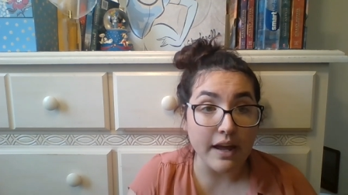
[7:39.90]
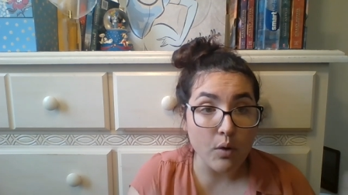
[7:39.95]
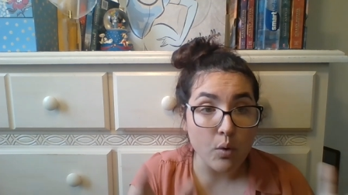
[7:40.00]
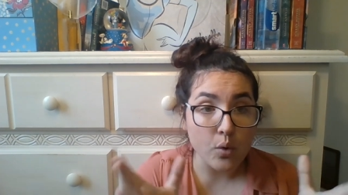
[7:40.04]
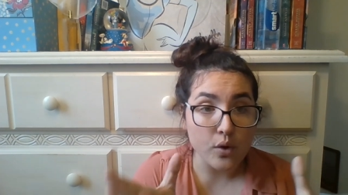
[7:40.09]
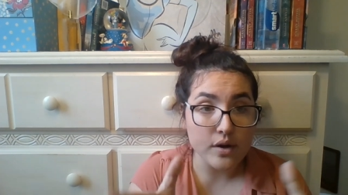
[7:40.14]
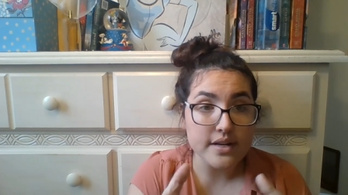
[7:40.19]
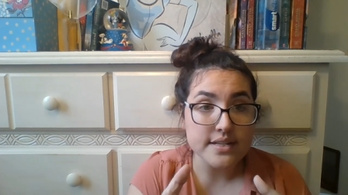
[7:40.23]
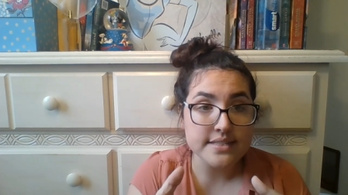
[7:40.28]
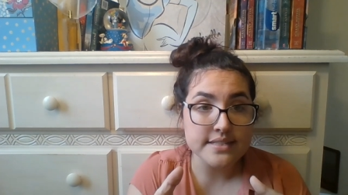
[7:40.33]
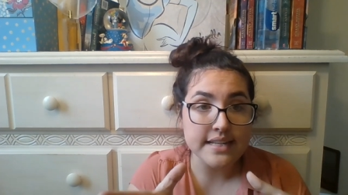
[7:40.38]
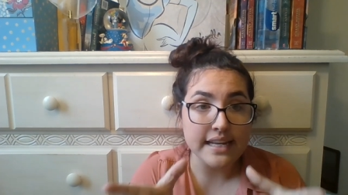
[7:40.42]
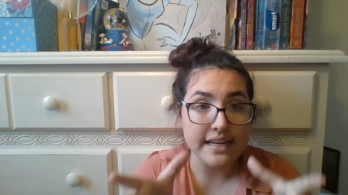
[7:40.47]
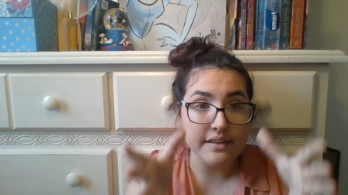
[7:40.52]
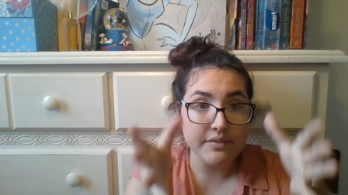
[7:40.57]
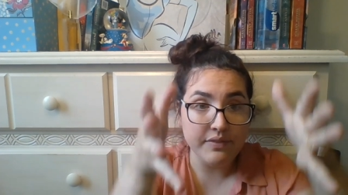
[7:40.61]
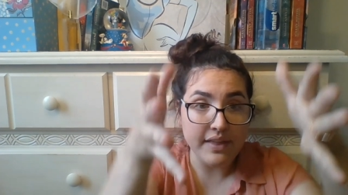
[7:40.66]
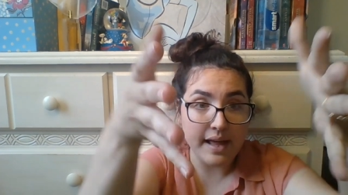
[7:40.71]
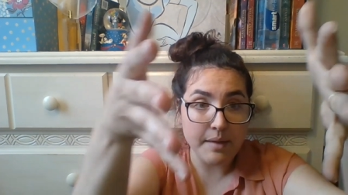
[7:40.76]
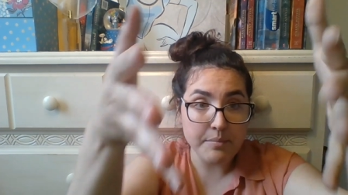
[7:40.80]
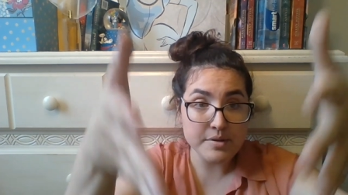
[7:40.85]
chorus,
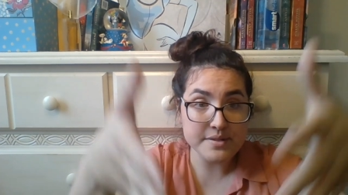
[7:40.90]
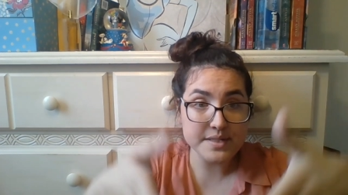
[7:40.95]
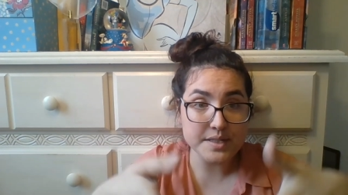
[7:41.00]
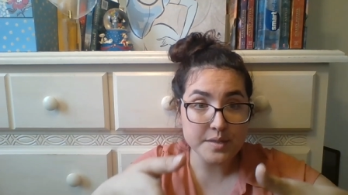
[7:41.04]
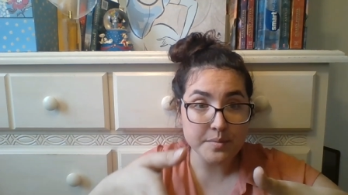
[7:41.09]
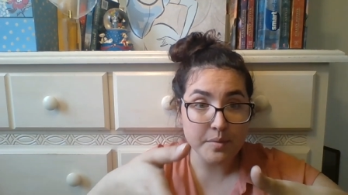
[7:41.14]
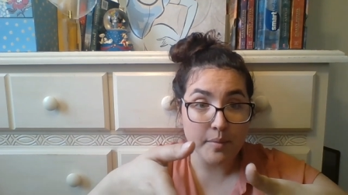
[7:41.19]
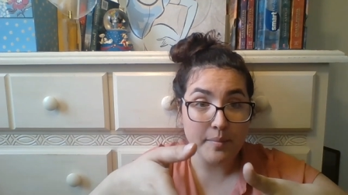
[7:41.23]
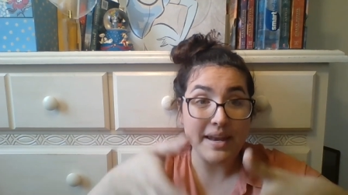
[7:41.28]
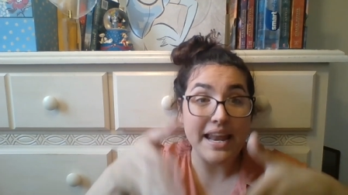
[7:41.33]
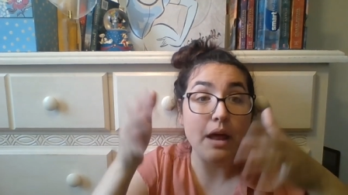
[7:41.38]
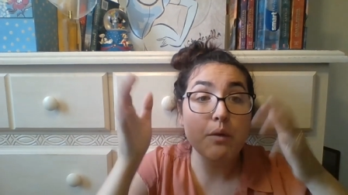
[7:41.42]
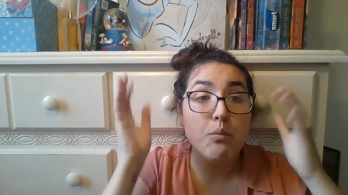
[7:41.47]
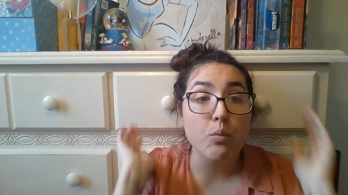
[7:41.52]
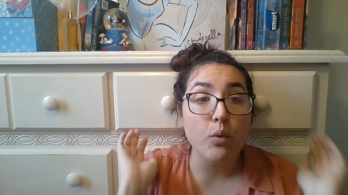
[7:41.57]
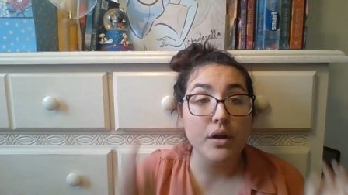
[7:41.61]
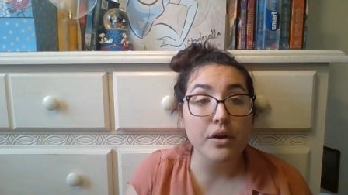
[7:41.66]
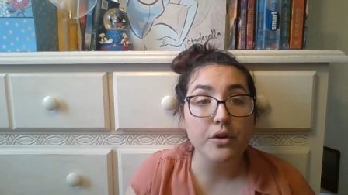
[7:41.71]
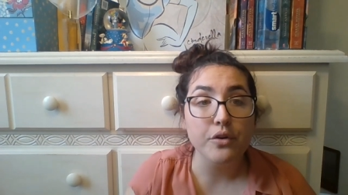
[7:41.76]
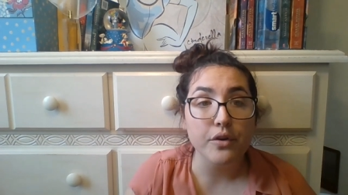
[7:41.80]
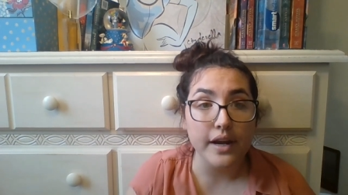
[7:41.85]
like that music department had
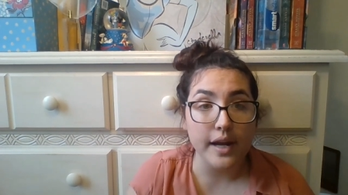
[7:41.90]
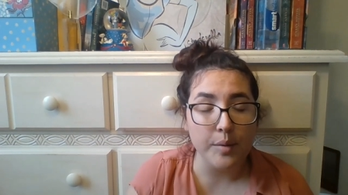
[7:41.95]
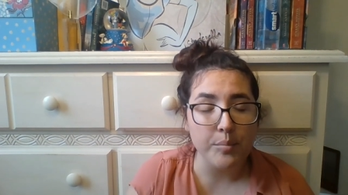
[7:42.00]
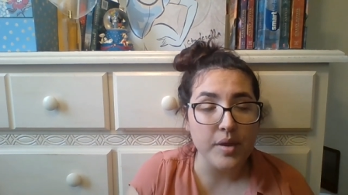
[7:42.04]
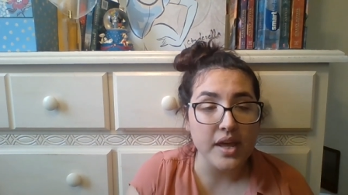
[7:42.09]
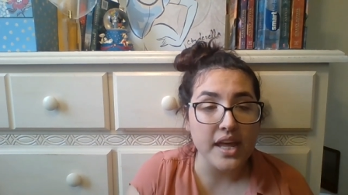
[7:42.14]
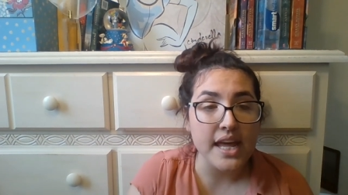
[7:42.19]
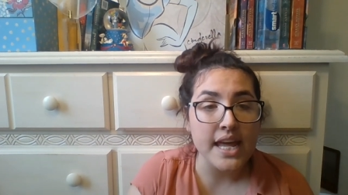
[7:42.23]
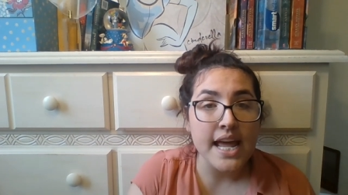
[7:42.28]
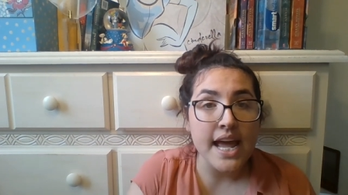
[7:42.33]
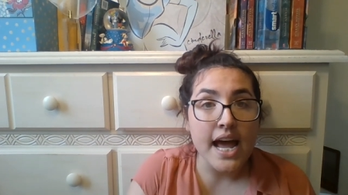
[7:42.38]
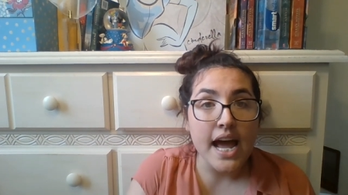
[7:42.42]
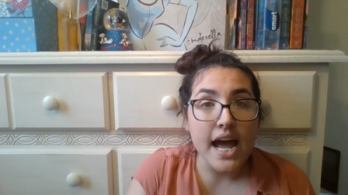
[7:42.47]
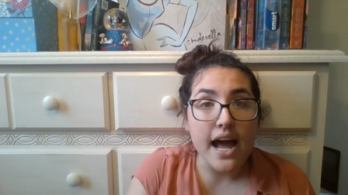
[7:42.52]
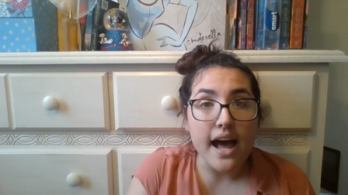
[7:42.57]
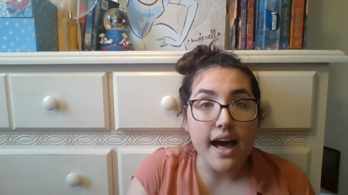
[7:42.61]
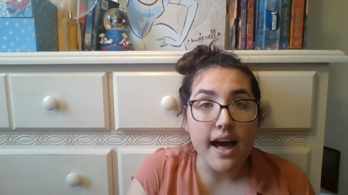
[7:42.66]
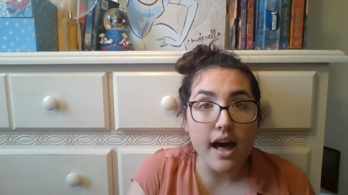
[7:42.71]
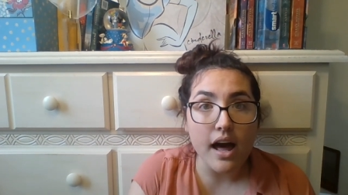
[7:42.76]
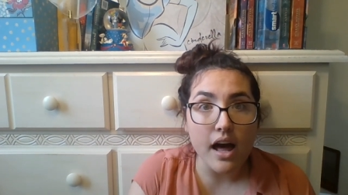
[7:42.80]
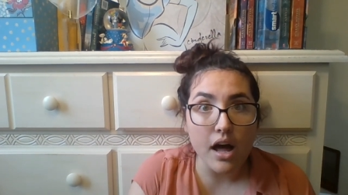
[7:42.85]
won a Grammy
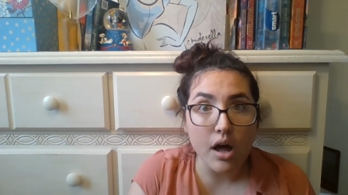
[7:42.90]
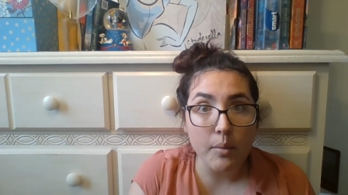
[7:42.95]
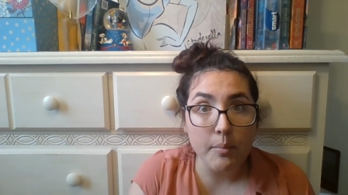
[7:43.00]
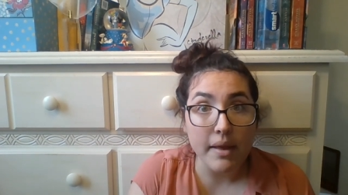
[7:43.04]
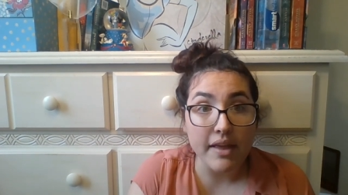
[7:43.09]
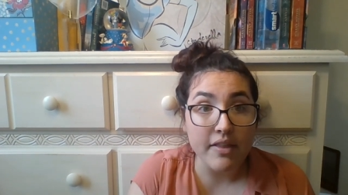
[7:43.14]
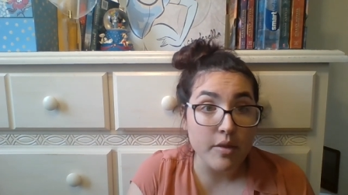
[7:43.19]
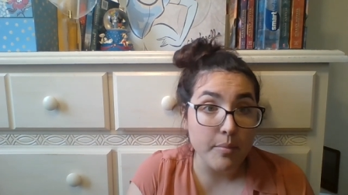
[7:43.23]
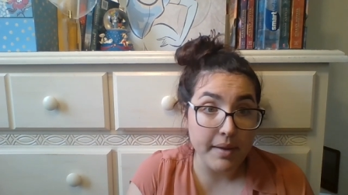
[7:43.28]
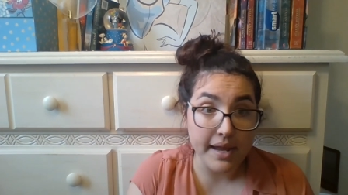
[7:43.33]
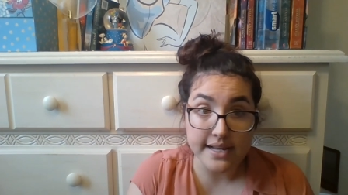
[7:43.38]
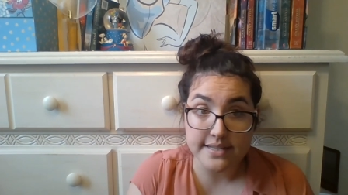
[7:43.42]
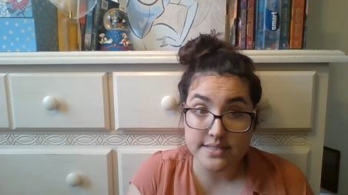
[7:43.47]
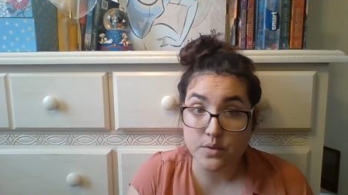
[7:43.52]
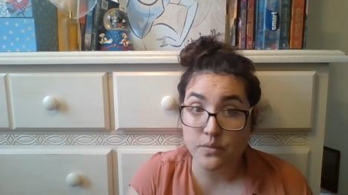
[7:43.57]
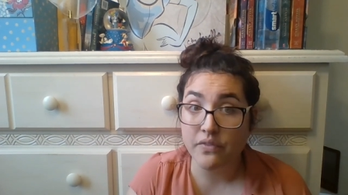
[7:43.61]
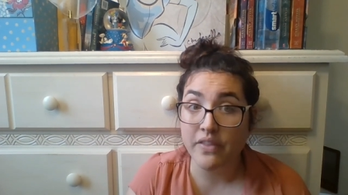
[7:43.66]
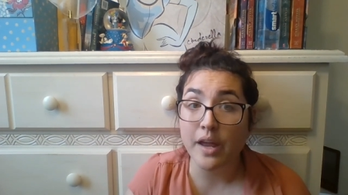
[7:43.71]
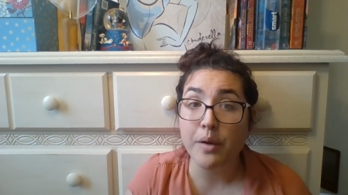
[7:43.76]
in the past.